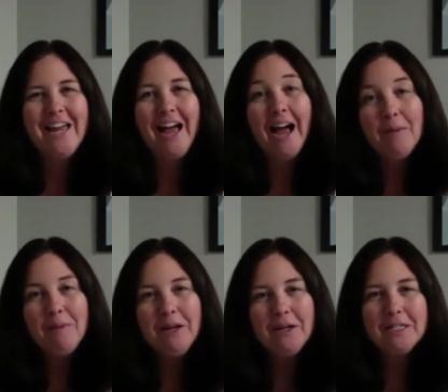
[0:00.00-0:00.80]
I'm
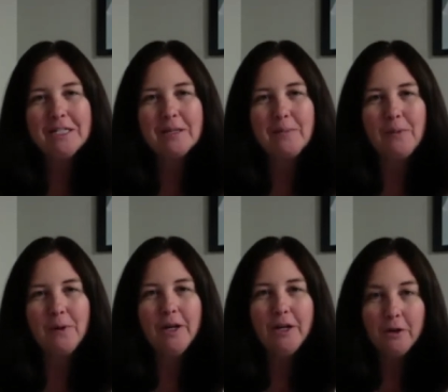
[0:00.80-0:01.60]
here to
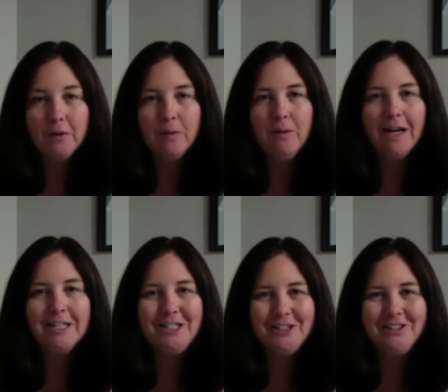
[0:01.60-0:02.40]
support you as
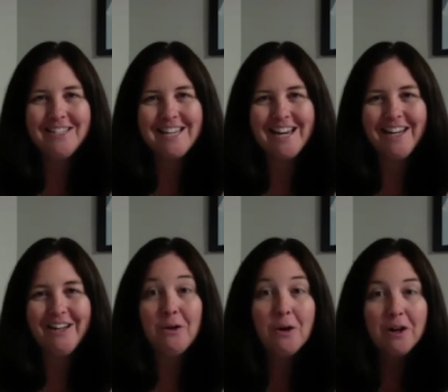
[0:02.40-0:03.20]
you design
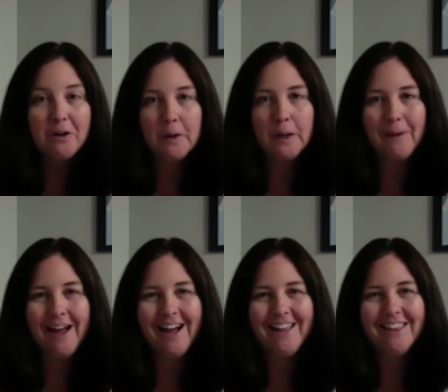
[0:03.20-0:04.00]
your career path